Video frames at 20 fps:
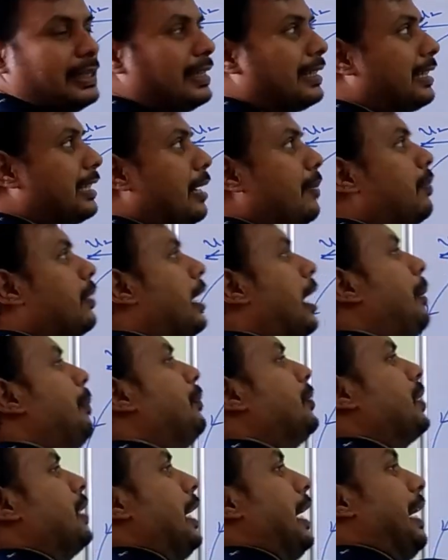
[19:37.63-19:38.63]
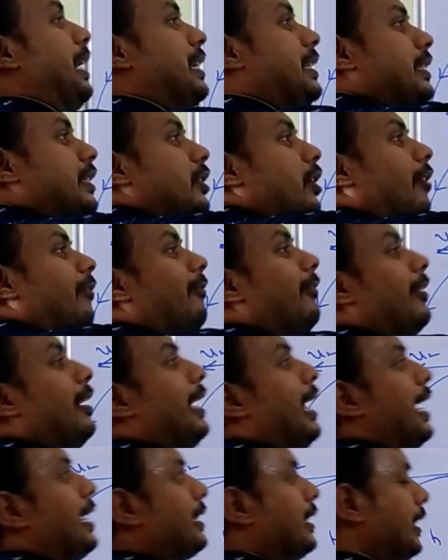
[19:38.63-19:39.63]
Sometimes instead of
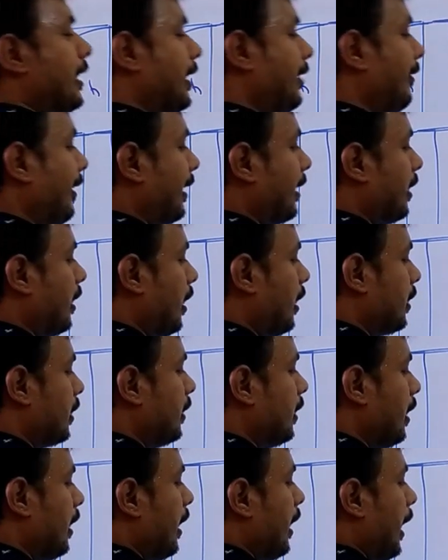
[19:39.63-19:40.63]
velocity vectors